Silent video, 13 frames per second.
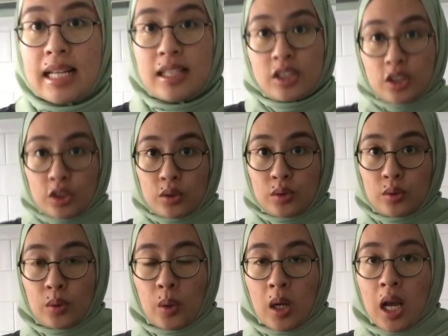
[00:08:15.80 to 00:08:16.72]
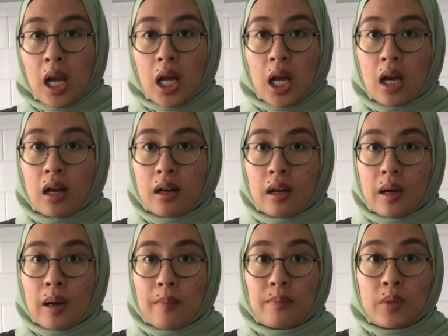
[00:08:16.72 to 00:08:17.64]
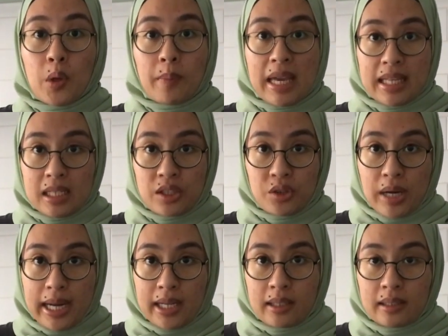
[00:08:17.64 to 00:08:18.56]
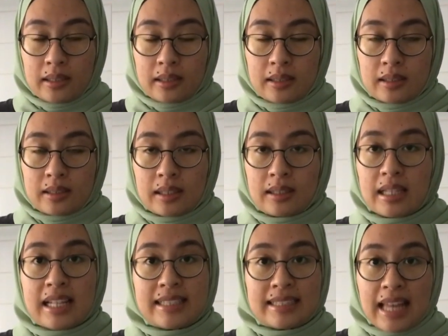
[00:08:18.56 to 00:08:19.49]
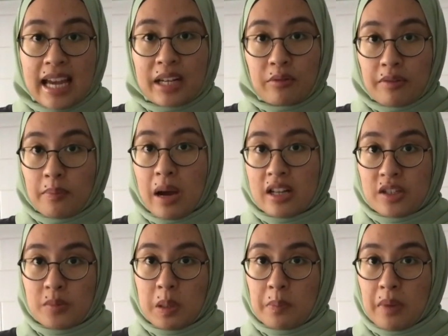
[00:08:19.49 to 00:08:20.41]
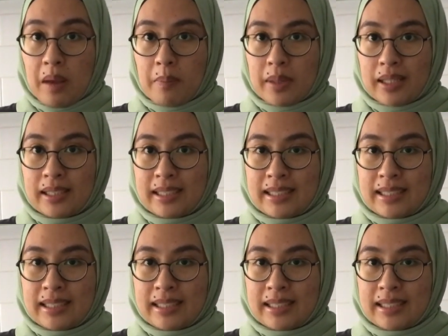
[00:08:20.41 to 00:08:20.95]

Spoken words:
into your baking tray that's lined with parchment paper.